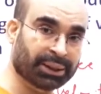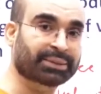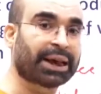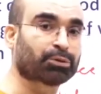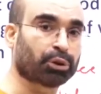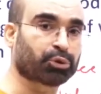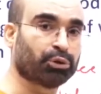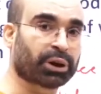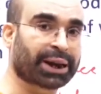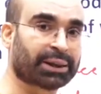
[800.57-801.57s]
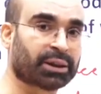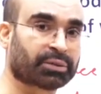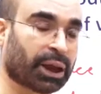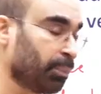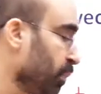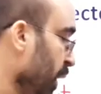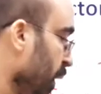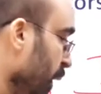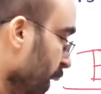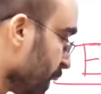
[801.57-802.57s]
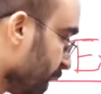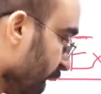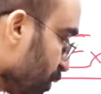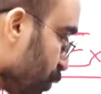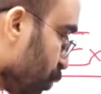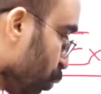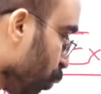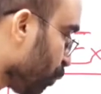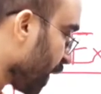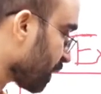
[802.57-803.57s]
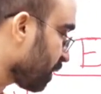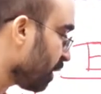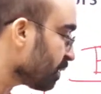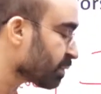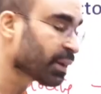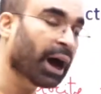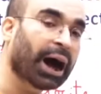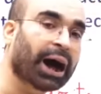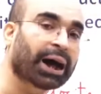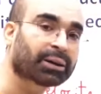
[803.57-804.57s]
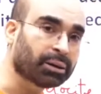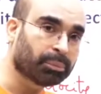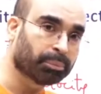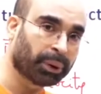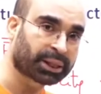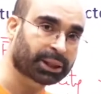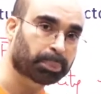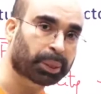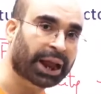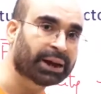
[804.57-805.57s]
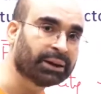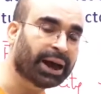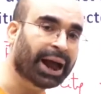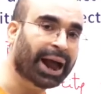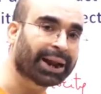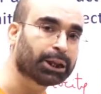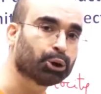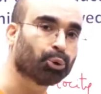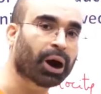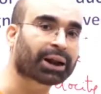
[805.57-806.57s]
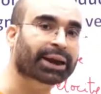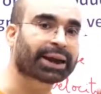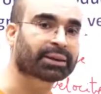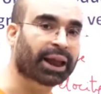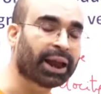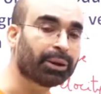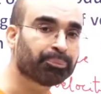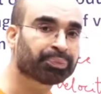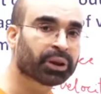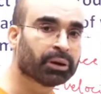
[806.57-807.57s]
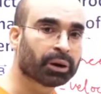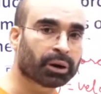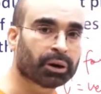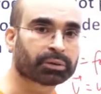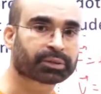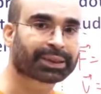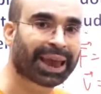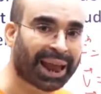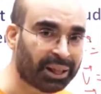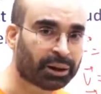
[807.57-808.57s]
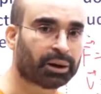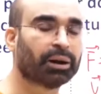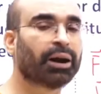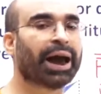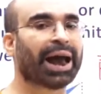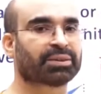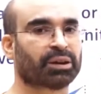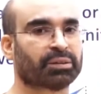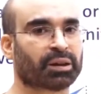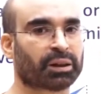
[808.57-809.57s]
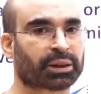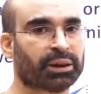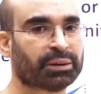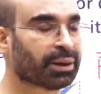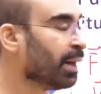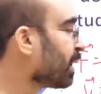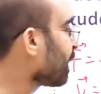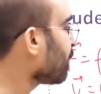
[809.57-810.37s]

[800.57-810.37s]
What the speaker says: this case also you are getting the same. These two vectors are multiplied and you are getting a scalar as a resultant. That